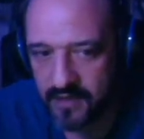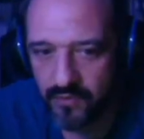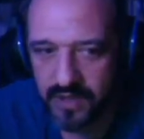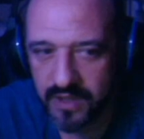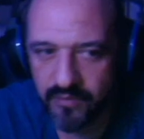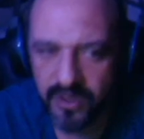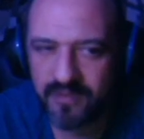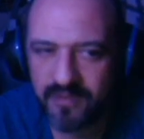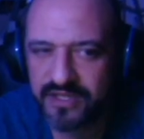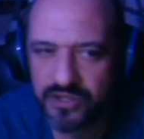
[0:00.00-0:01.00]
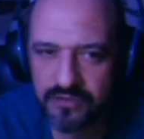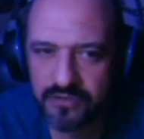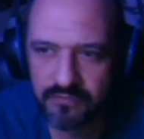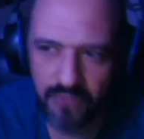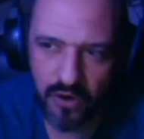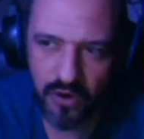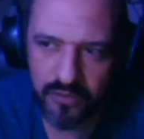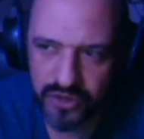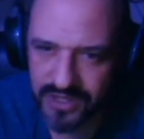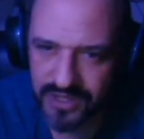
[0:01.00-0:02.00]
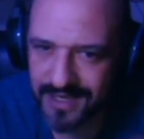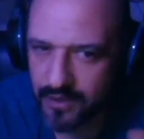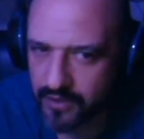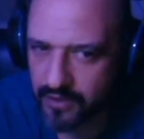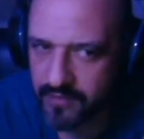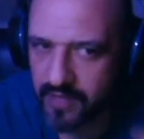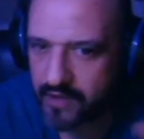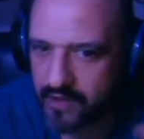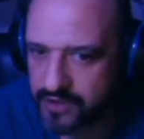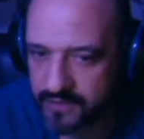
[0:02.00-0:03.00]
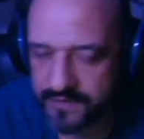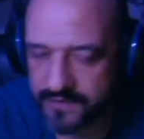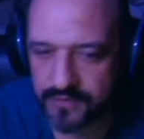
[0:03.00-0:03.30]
we can pretty much almost kill them by ourselves.